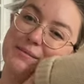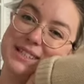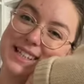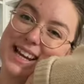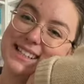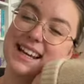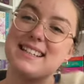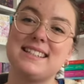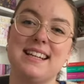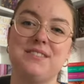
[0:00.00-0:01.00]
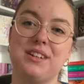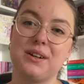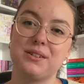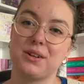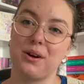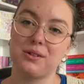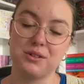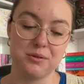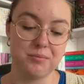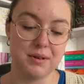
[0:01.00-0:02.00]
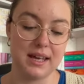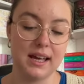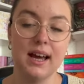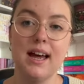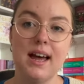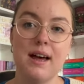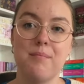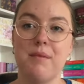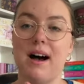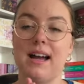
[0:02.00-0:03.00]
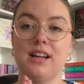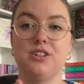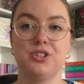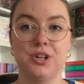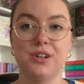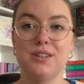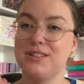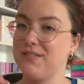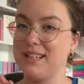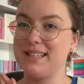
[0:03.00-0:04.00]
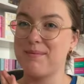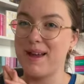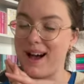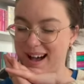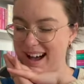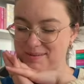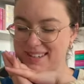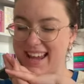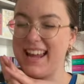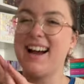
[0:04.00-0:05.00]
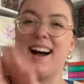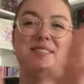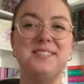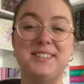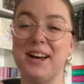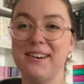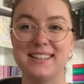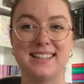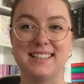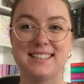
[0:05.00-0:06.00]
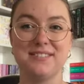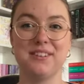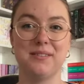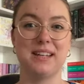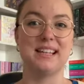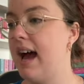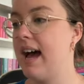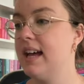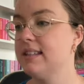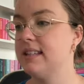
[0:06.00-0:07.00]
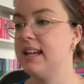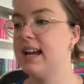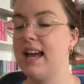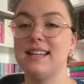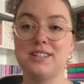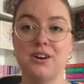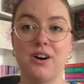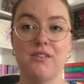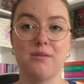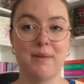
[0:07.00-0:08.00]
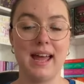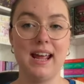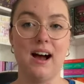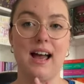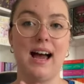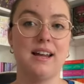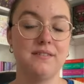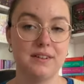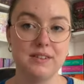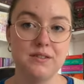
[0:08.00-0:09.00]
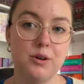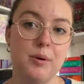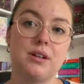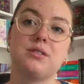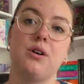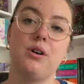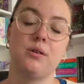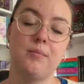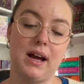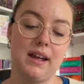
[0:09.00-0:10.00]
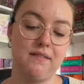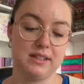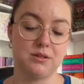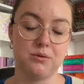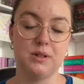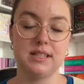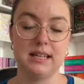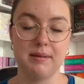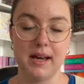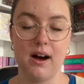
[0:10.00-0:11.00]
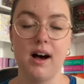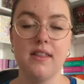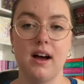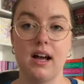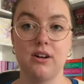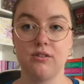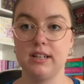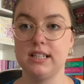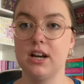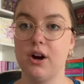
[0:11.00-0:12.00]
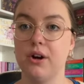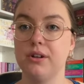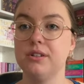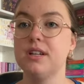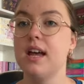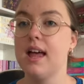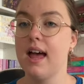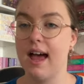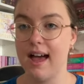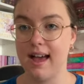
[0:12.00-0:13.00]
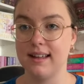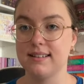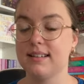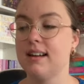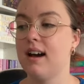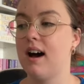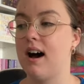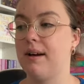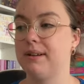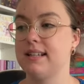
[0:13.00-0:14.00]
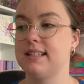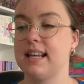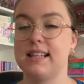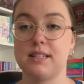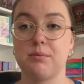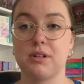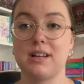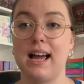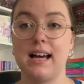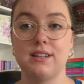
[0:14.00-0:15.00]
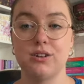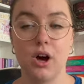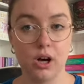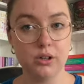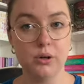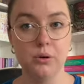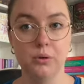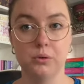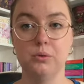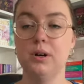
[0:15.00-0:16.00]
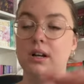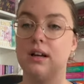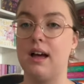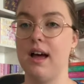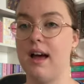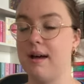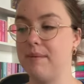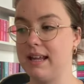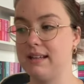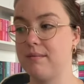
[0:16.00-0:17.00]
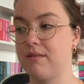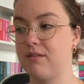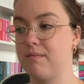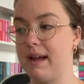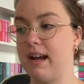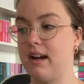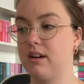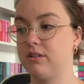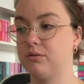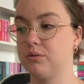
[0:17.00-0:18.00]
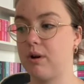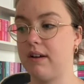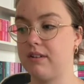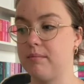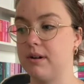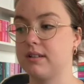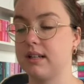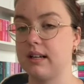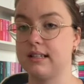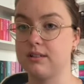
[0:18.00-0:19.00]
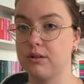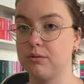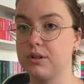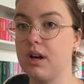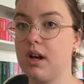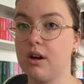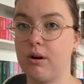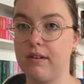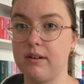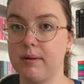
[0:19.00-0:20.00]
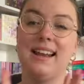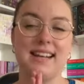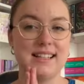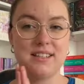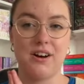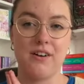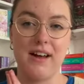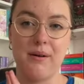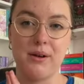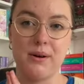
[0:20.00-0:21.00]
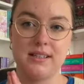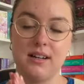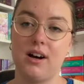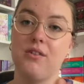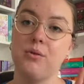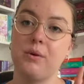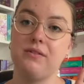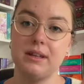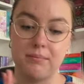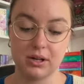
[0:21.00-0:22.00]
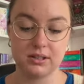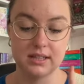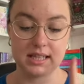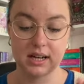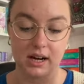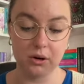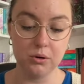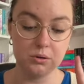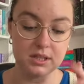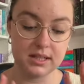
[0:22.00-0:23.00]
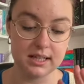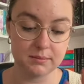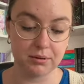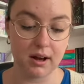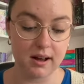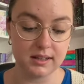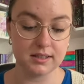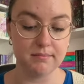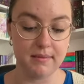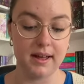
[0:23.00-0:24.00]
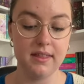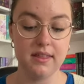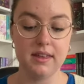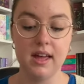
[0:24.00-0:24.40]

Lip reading: is Jess and today's video is going to be my June Defeat the TBR update. I'm so excited to film this. At the end of May, I had 54 books on my physical TBR that I already owned, and I would like to say this is because I had an unhaul in the month of May. I unhauled quite a few books and I sold quite a few books. Let's start off how we always start off with the books that I hauled this past month.